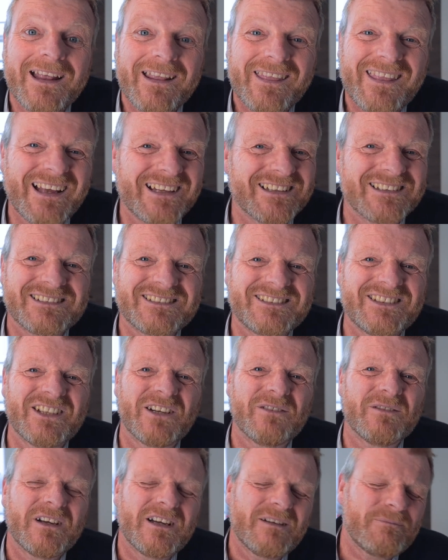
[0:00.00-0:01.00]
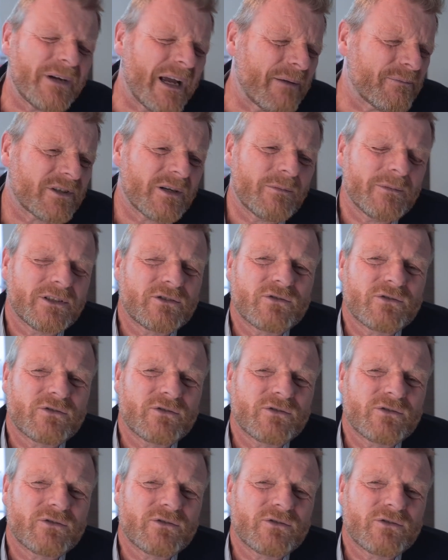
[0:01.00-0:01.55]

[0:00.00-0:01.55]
That, you know, perhaps I'm a